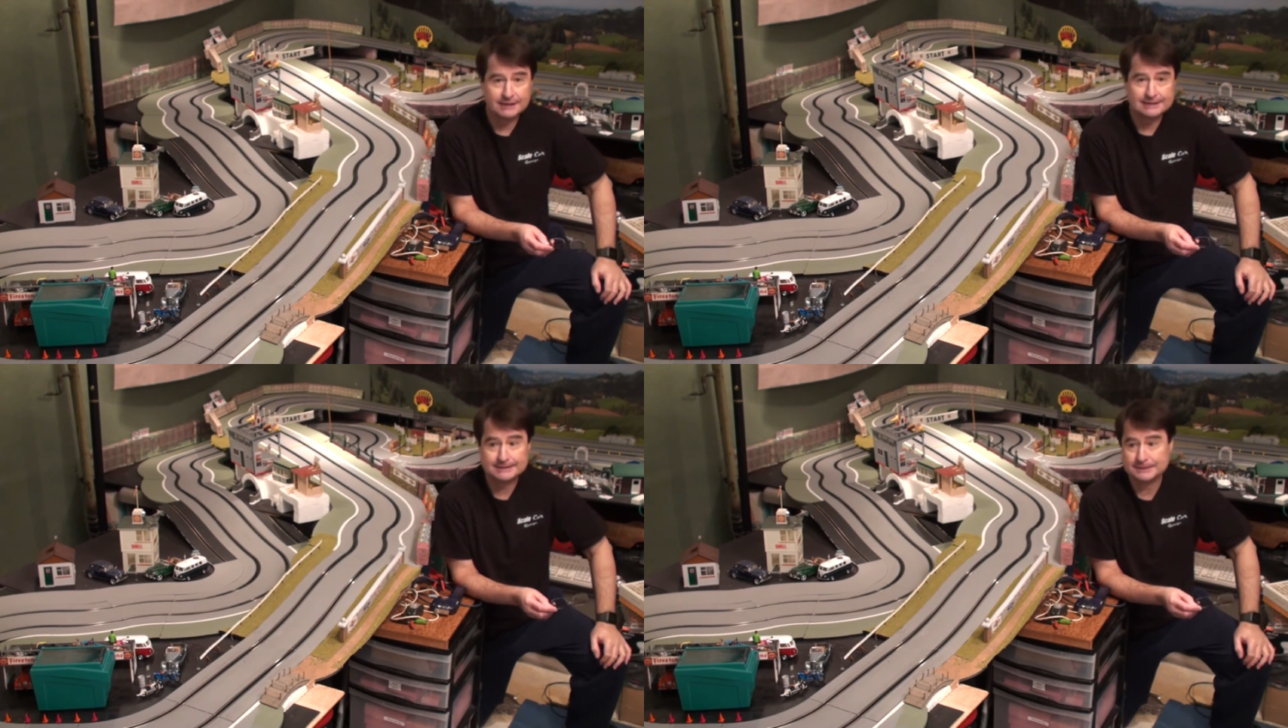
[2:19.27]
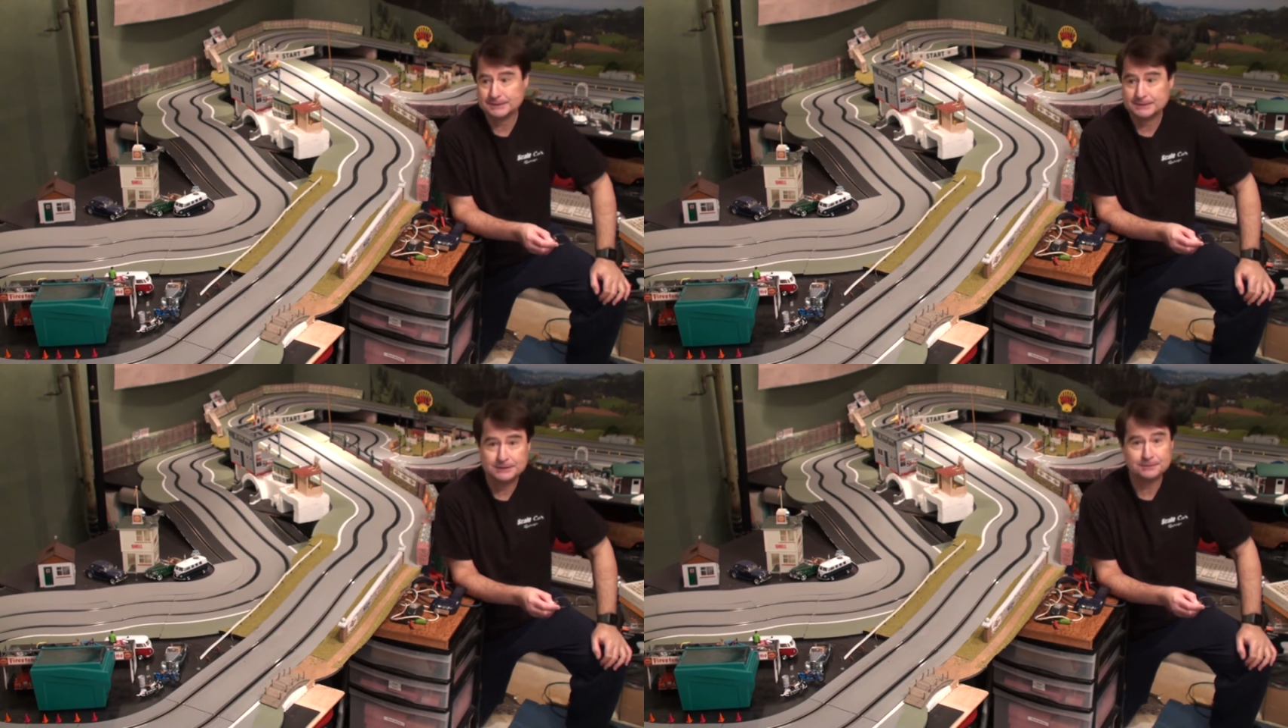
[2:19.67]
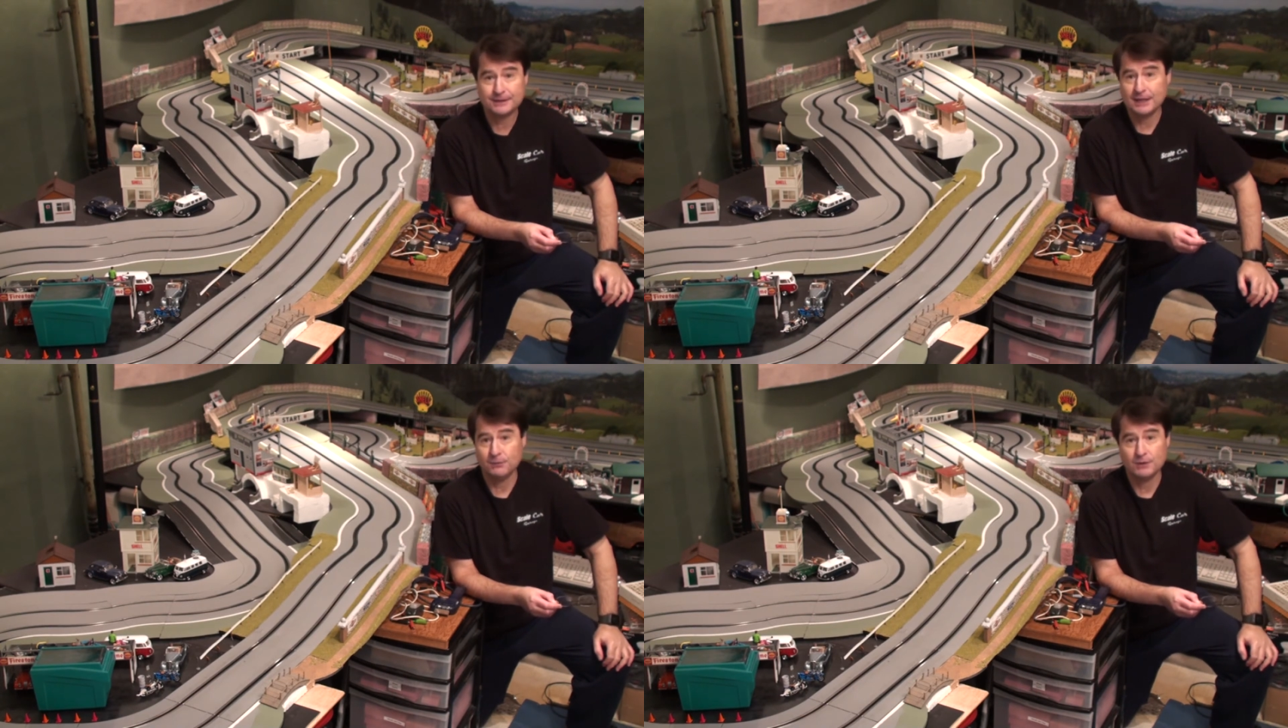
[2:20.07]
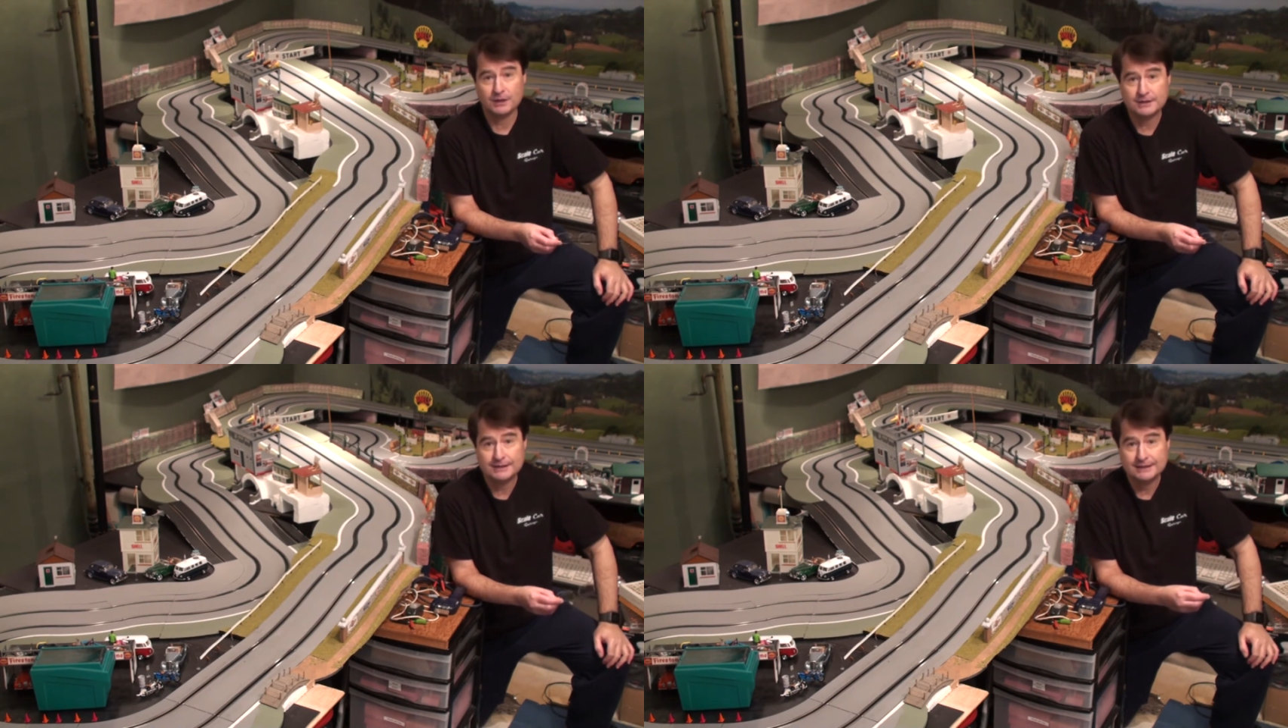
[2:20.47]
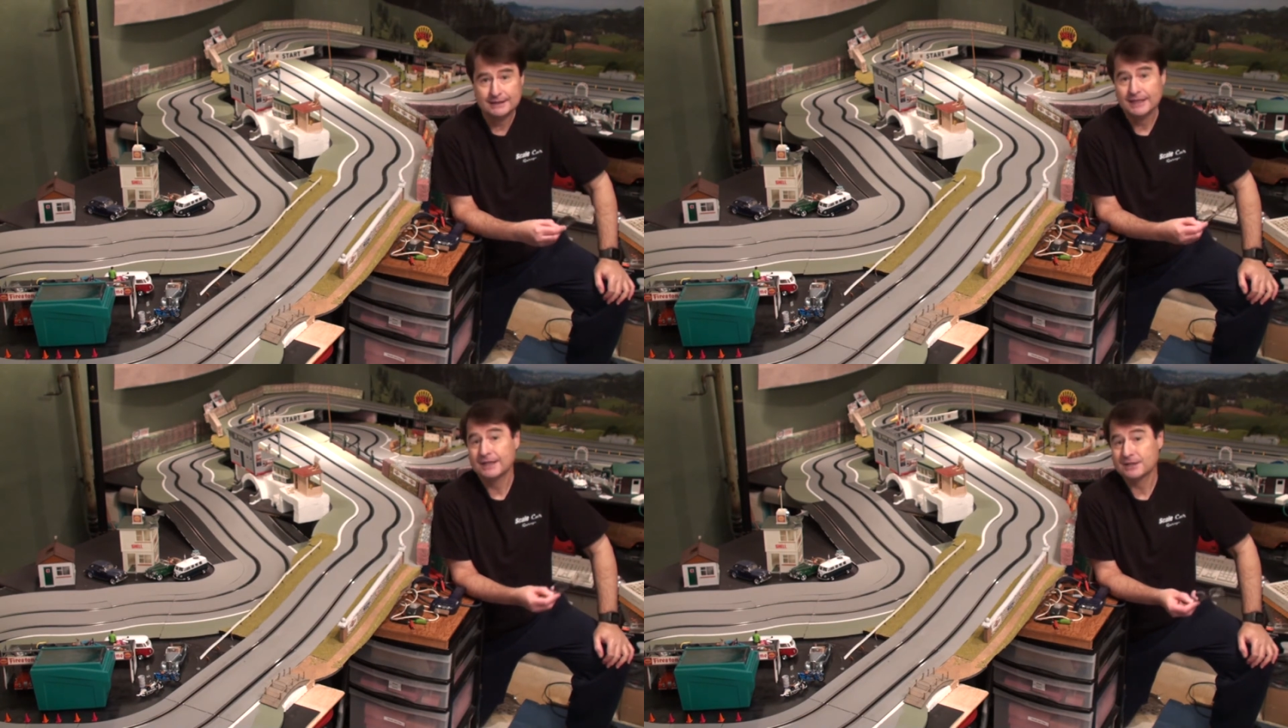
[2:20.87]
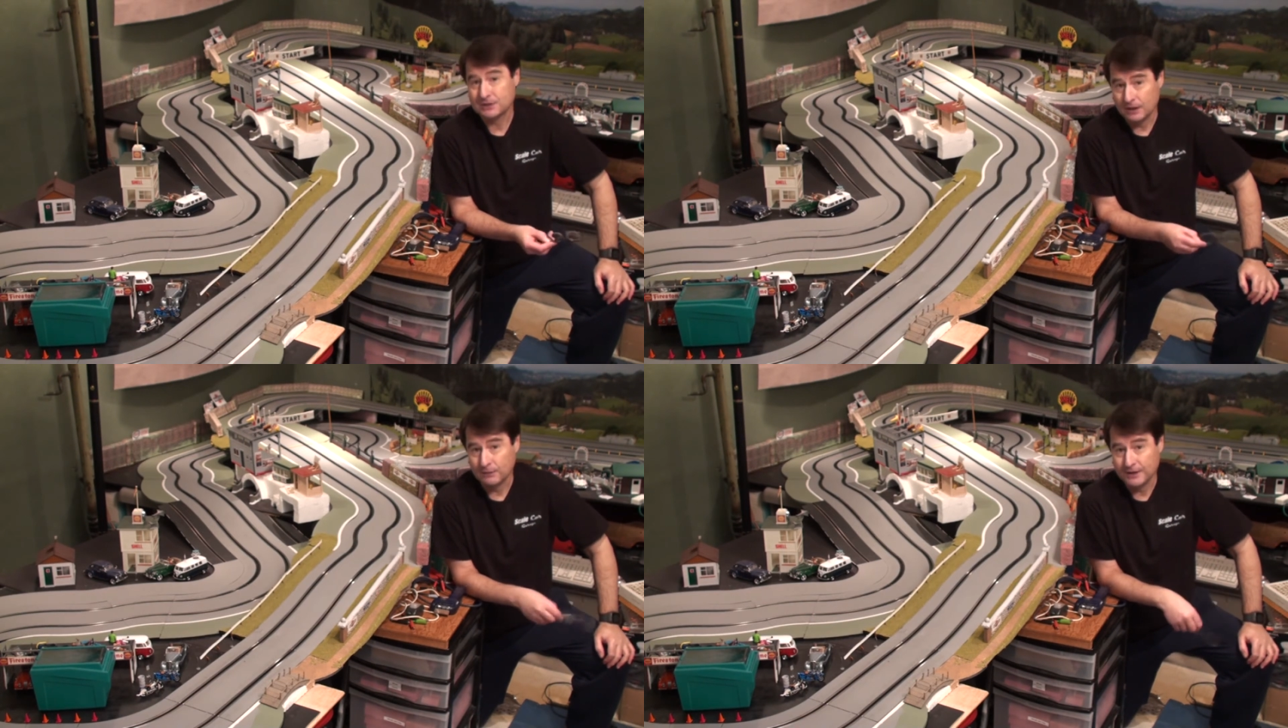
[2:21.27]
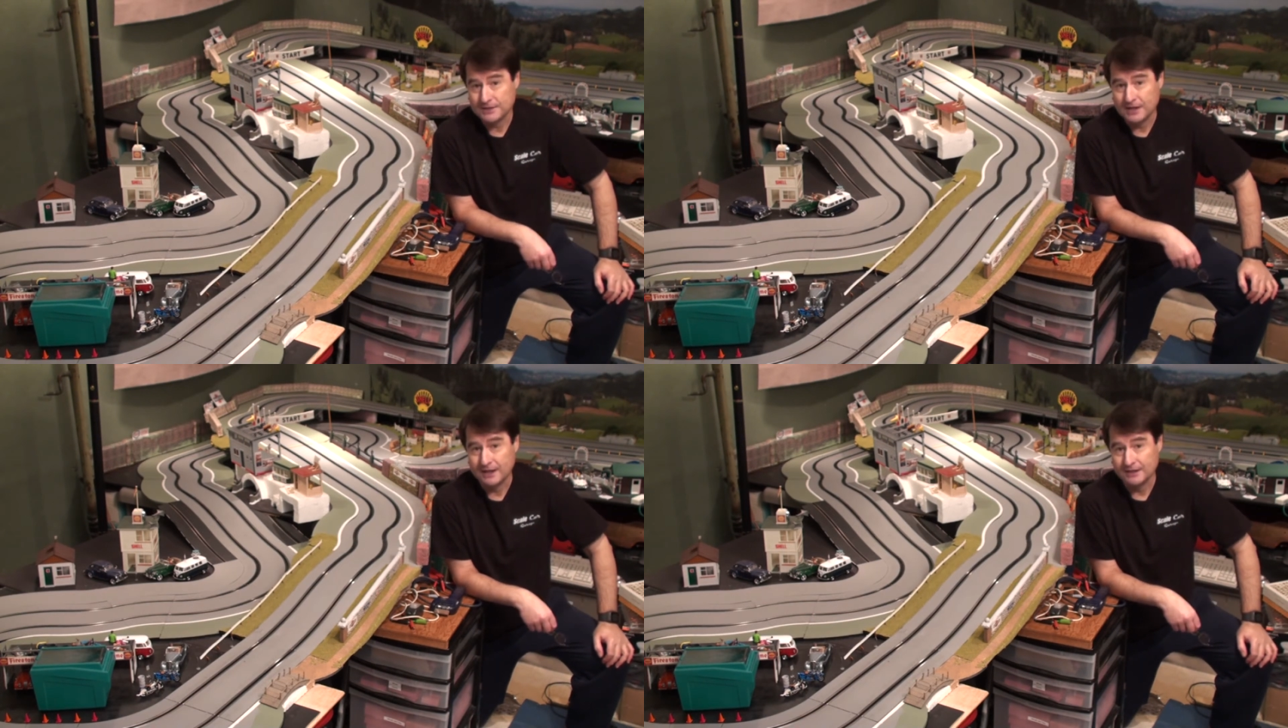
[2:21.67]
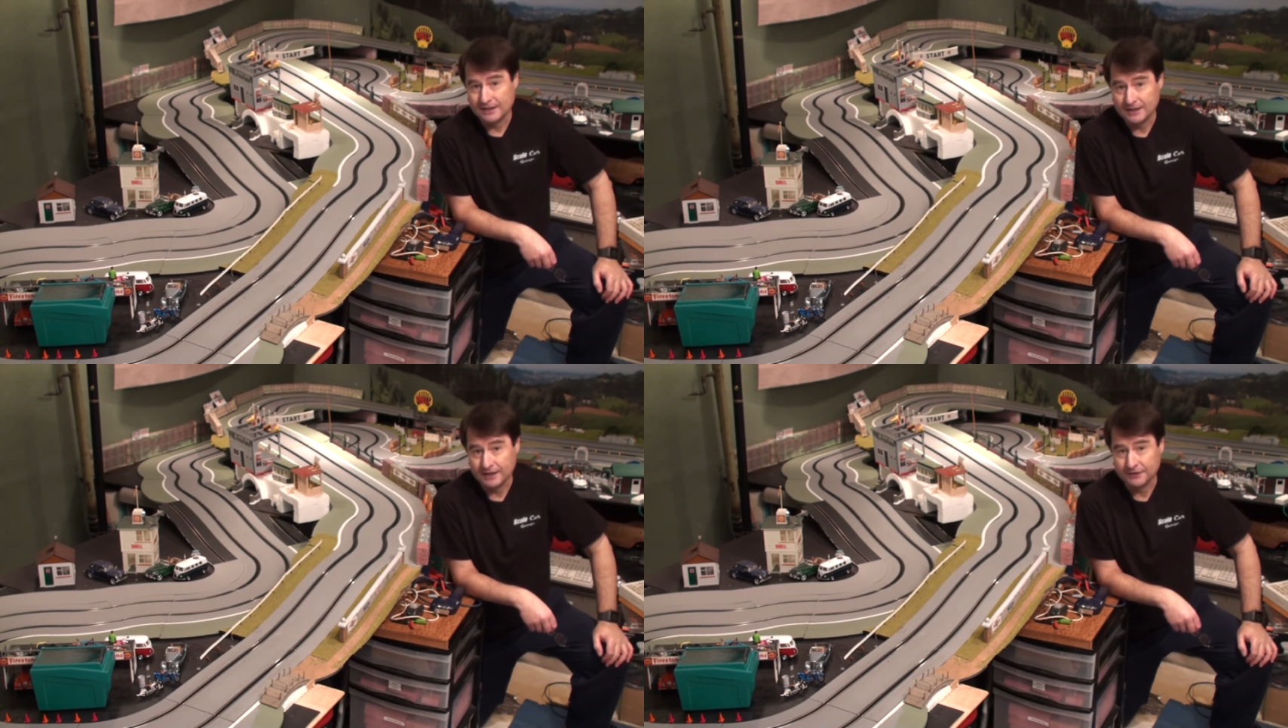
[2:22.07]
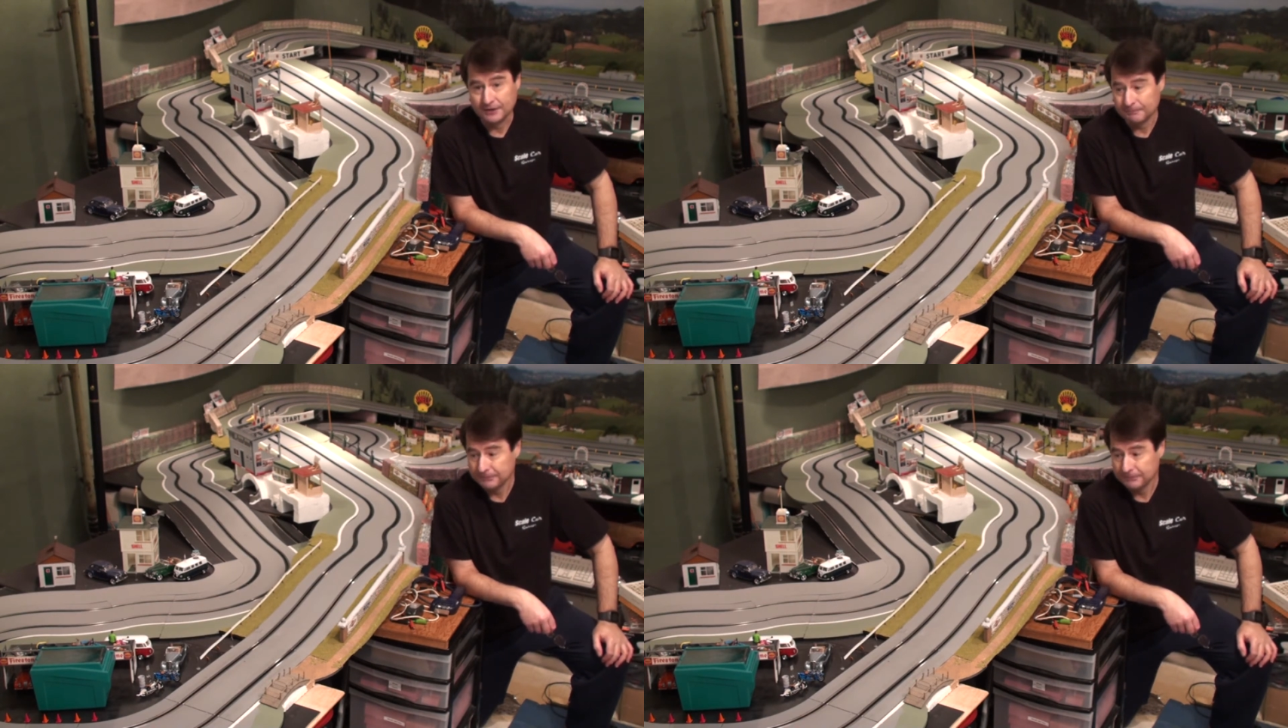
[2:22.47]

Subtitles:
you forget one, there's always the other.